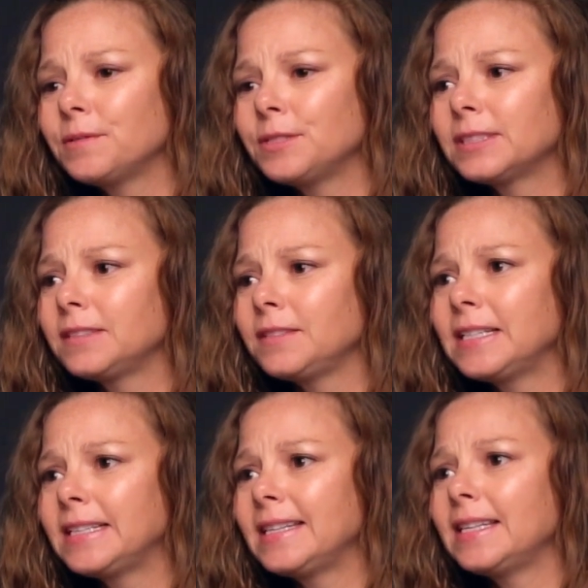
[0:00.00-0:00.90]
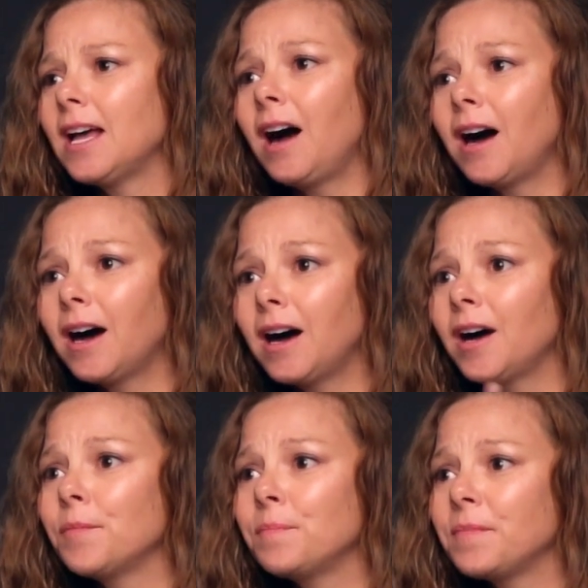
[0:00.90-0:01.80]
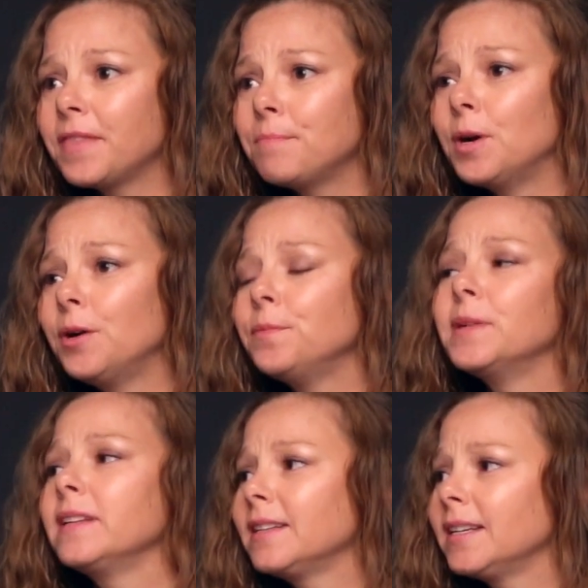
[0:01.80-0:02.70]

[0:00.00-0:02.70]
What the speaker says: just aha moment